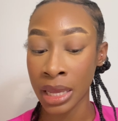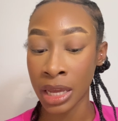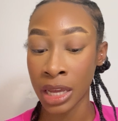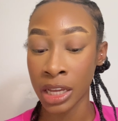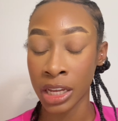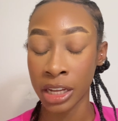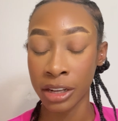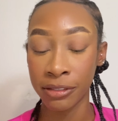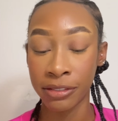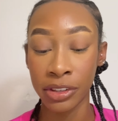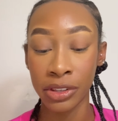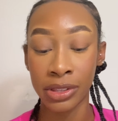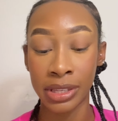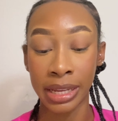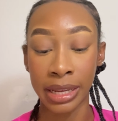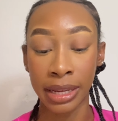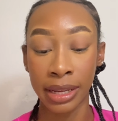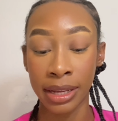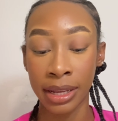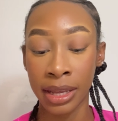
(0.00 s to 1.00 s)

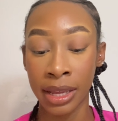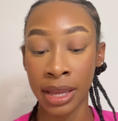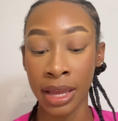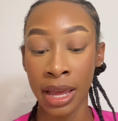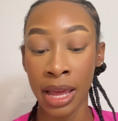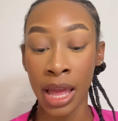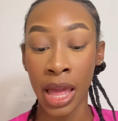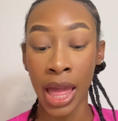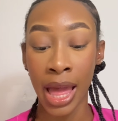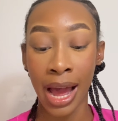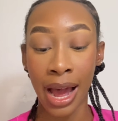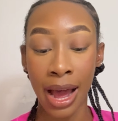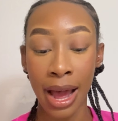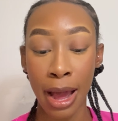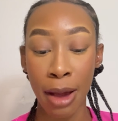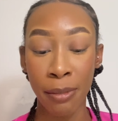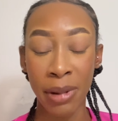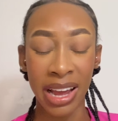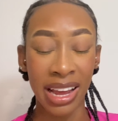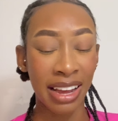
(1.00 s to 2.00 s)
Confusing.
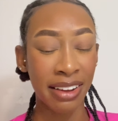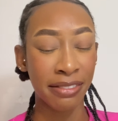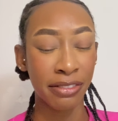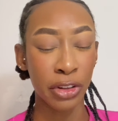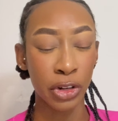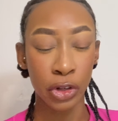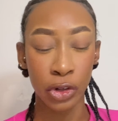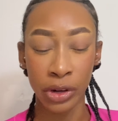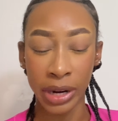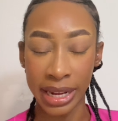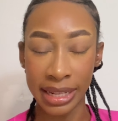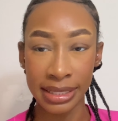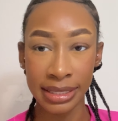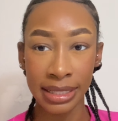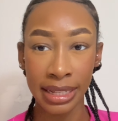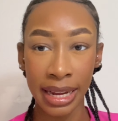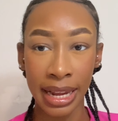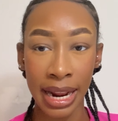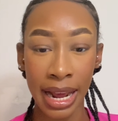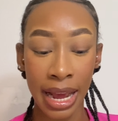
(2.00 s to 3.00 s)
I have the
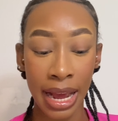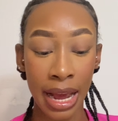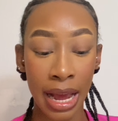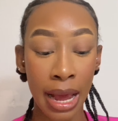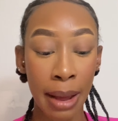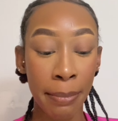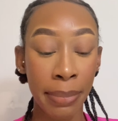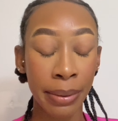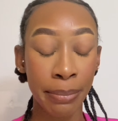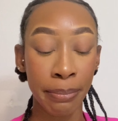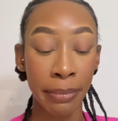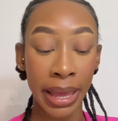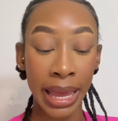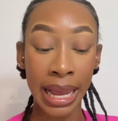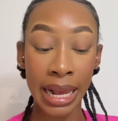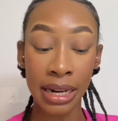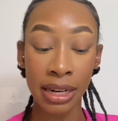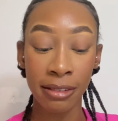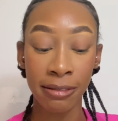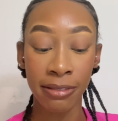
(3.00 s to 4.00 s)
Translate app,
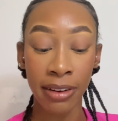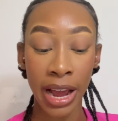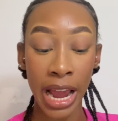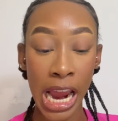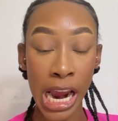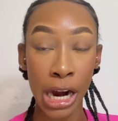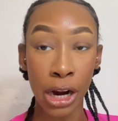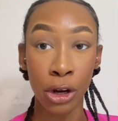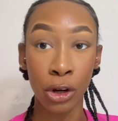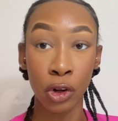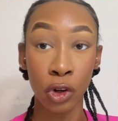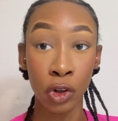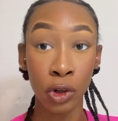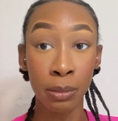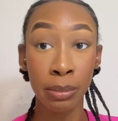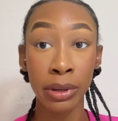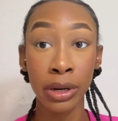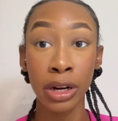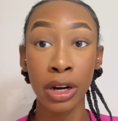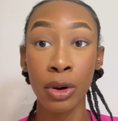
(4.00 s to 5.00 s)
Magnifier,
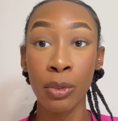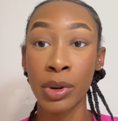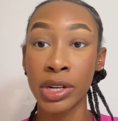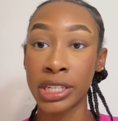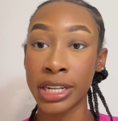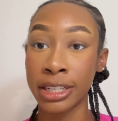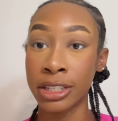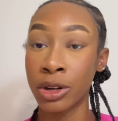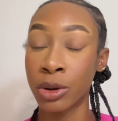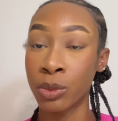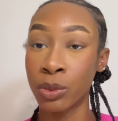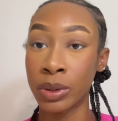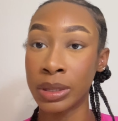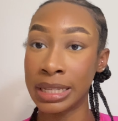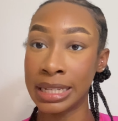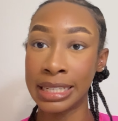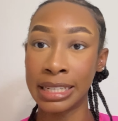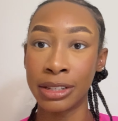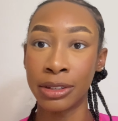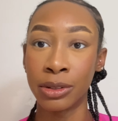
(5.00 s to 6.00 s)
Uber, which I don't really
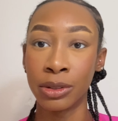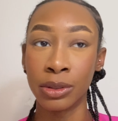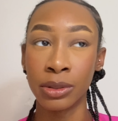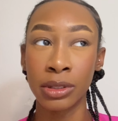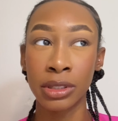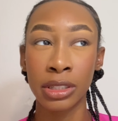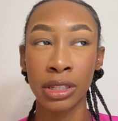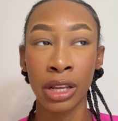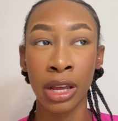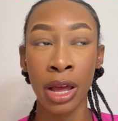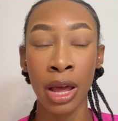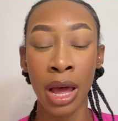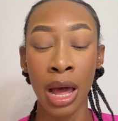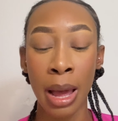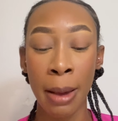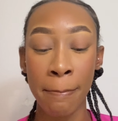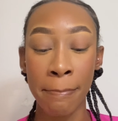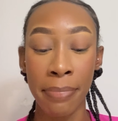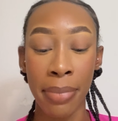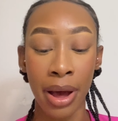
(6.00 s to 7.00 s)
use,
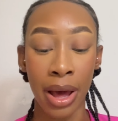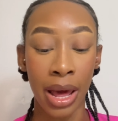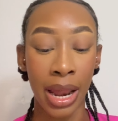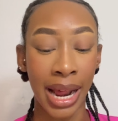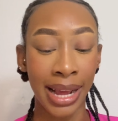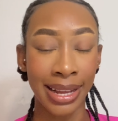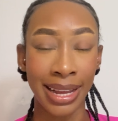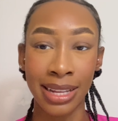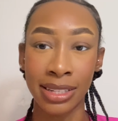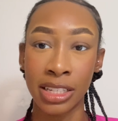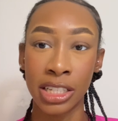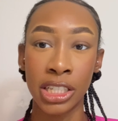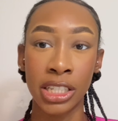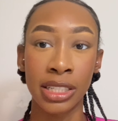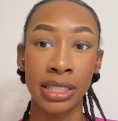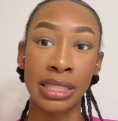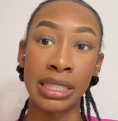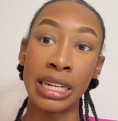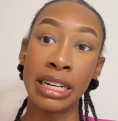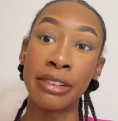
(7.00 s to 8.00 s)
but I guess it's
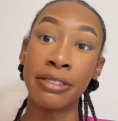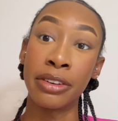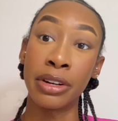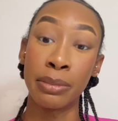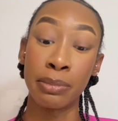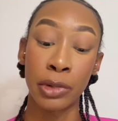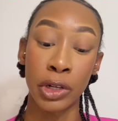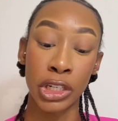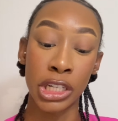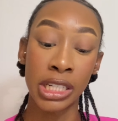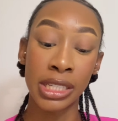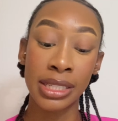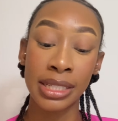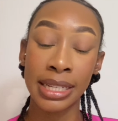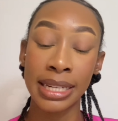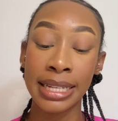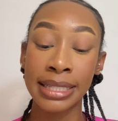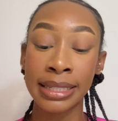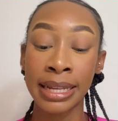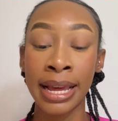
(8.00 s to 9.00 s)
just there for
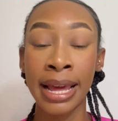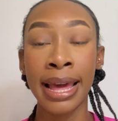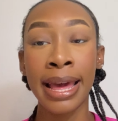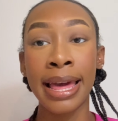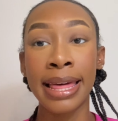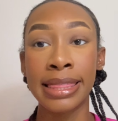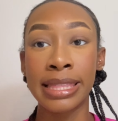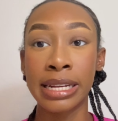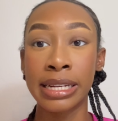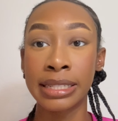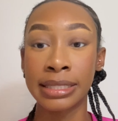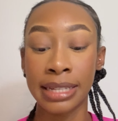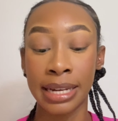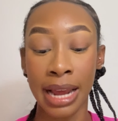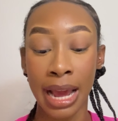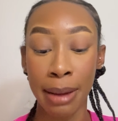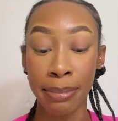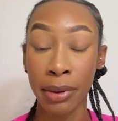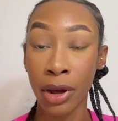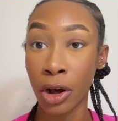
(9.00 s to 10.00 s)
emergencies. There's an
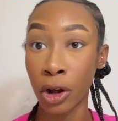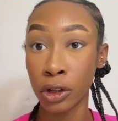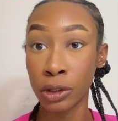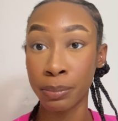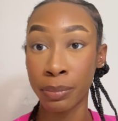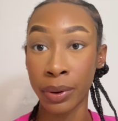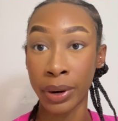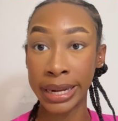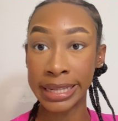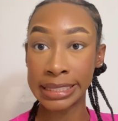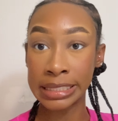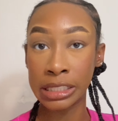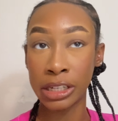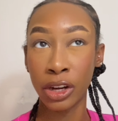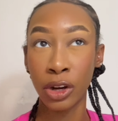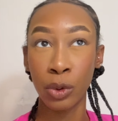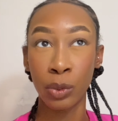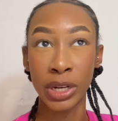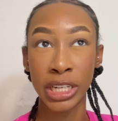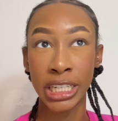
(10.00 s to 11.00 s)
app called
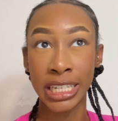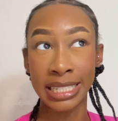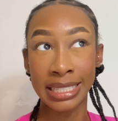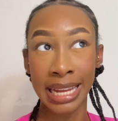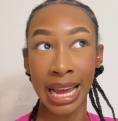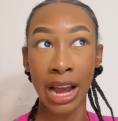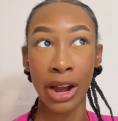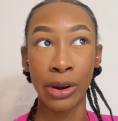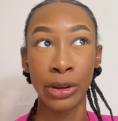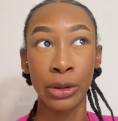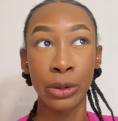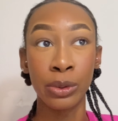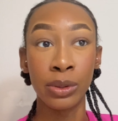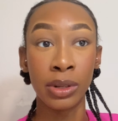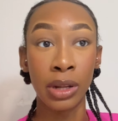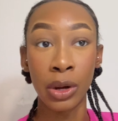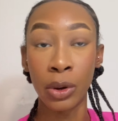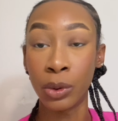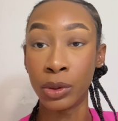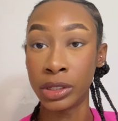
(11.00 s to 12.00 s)
Presto, which is how you
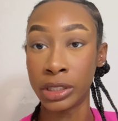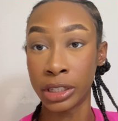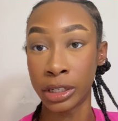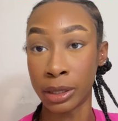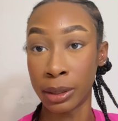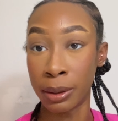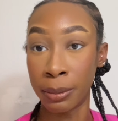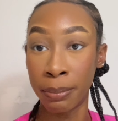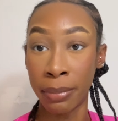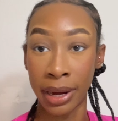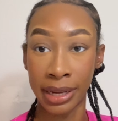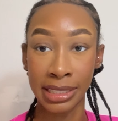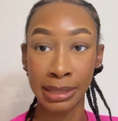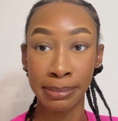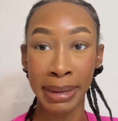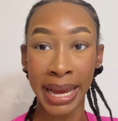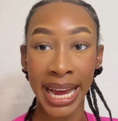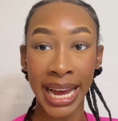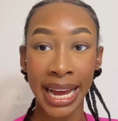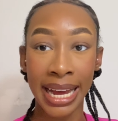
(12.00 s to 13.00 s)
load your bus
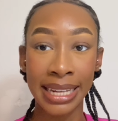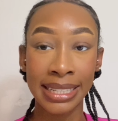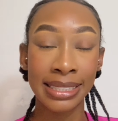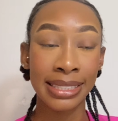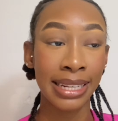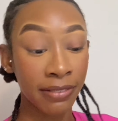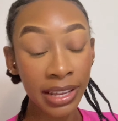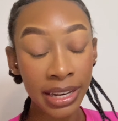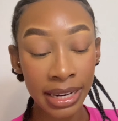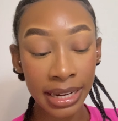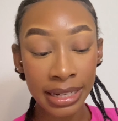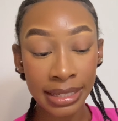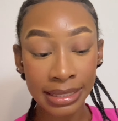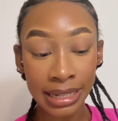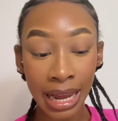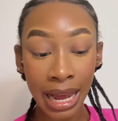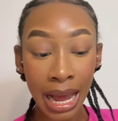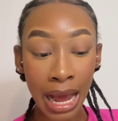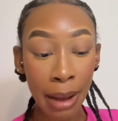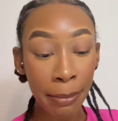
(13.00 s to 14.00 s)
pass. Fitness
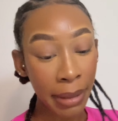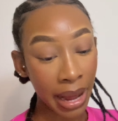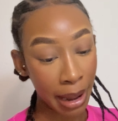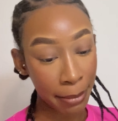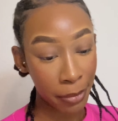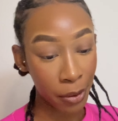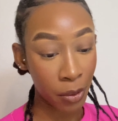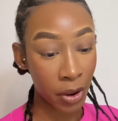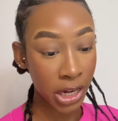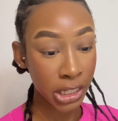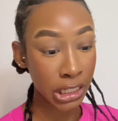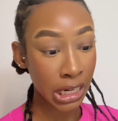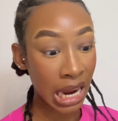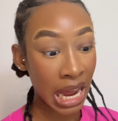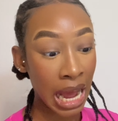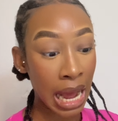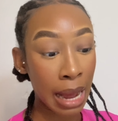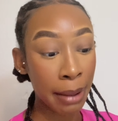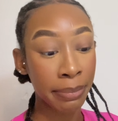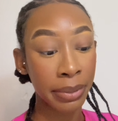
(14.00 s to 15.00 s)
app, Apple Watch
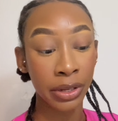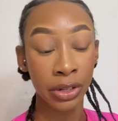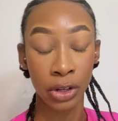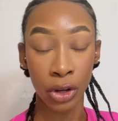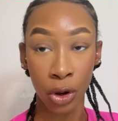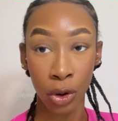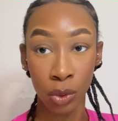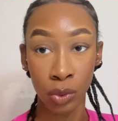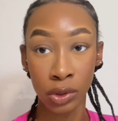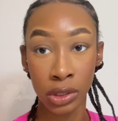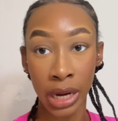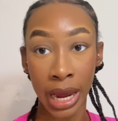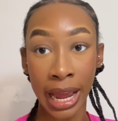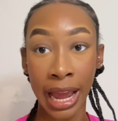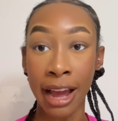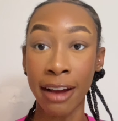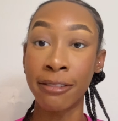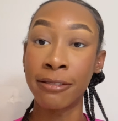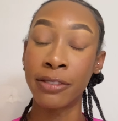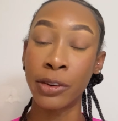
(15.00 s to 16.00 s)
app, Goat. I
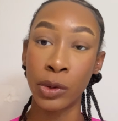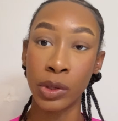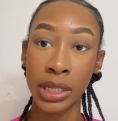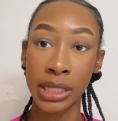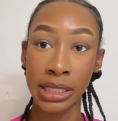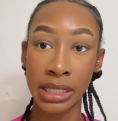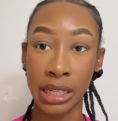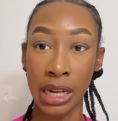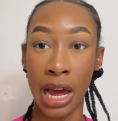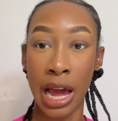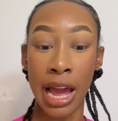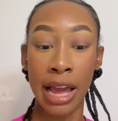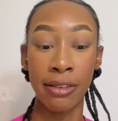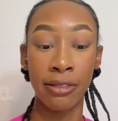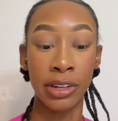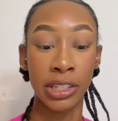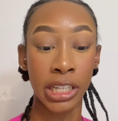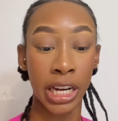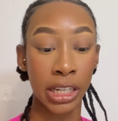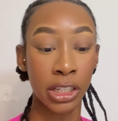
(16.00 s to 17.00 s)
have Focus Live,
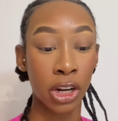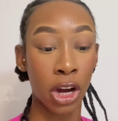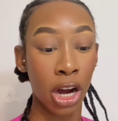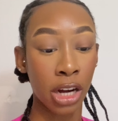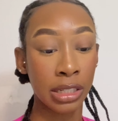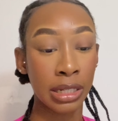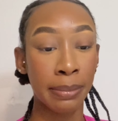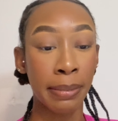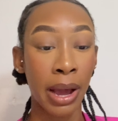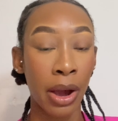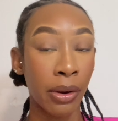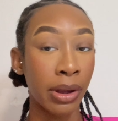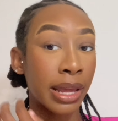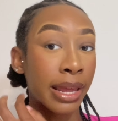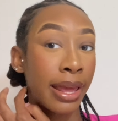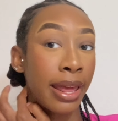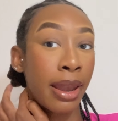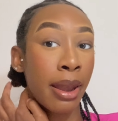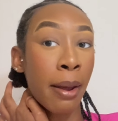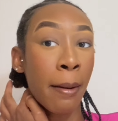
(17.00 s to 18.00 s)
which I talked about
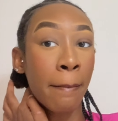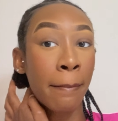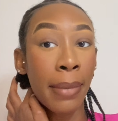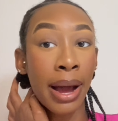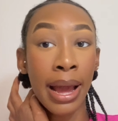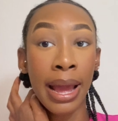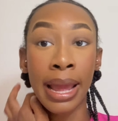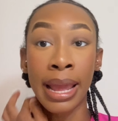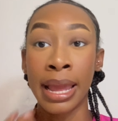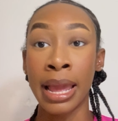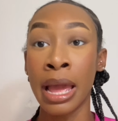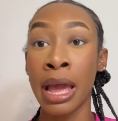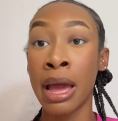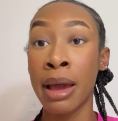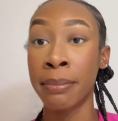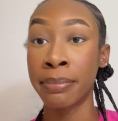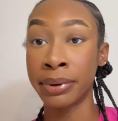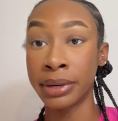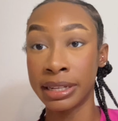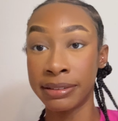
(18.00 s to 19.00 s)
in my
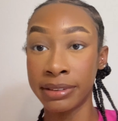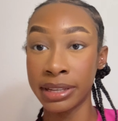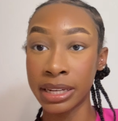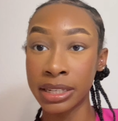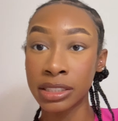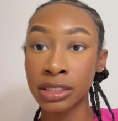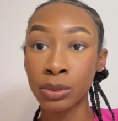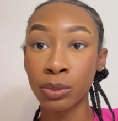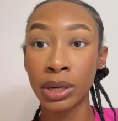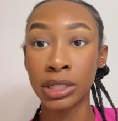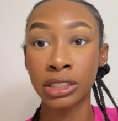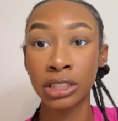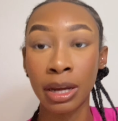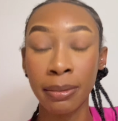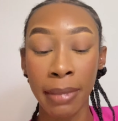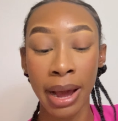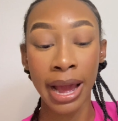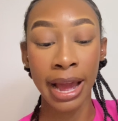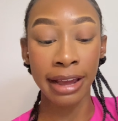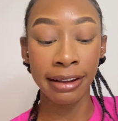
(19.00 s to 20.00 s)
previous What's on
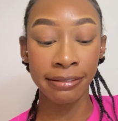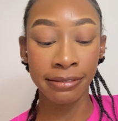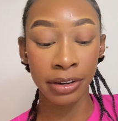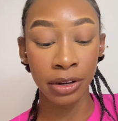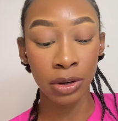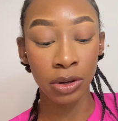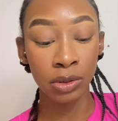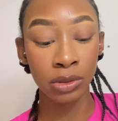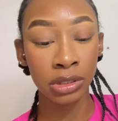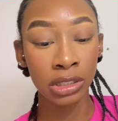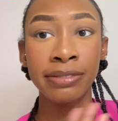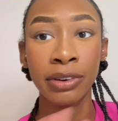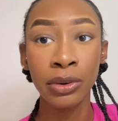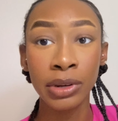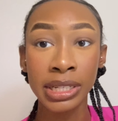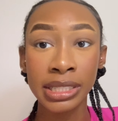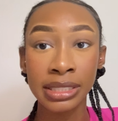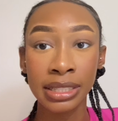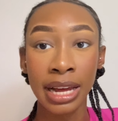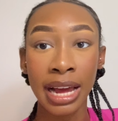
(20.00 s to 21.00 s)
My iPhones.
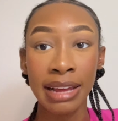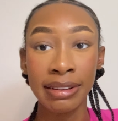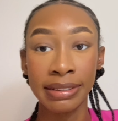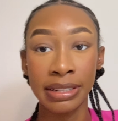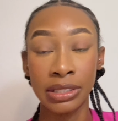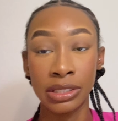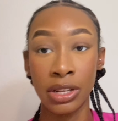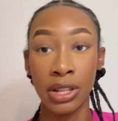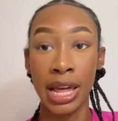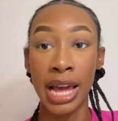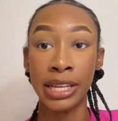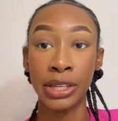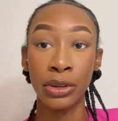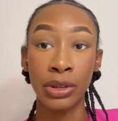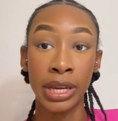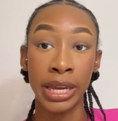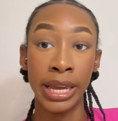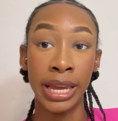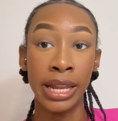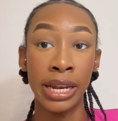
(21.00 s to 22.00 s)
Focus Live is so that you
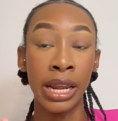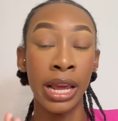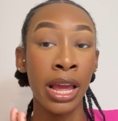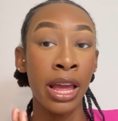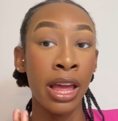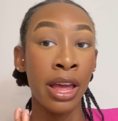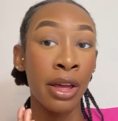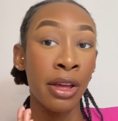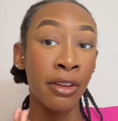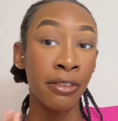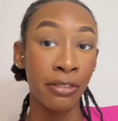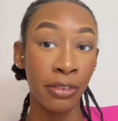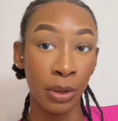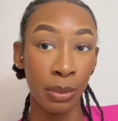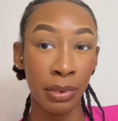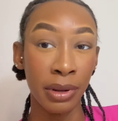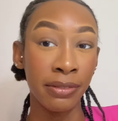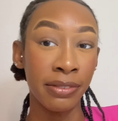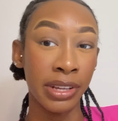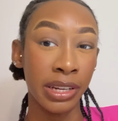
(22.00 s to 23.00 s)
can film
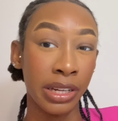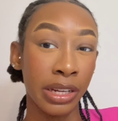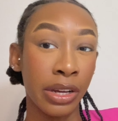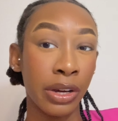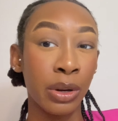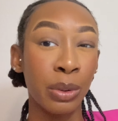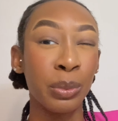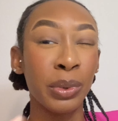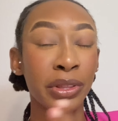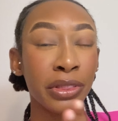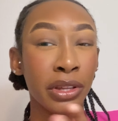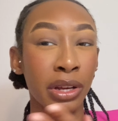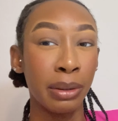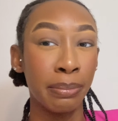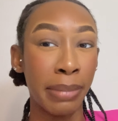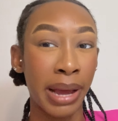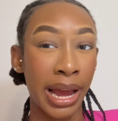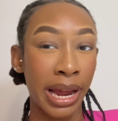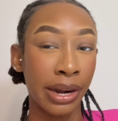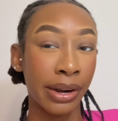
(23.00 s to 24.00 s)
a video with your
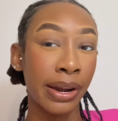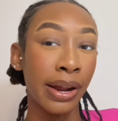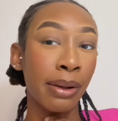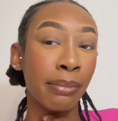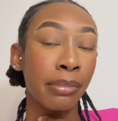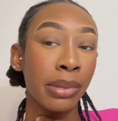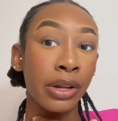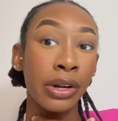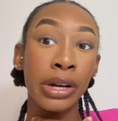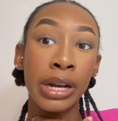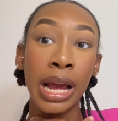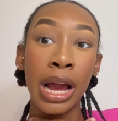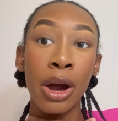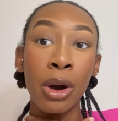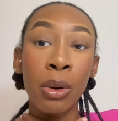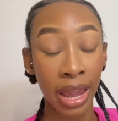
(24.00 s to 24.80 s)
background blurred out.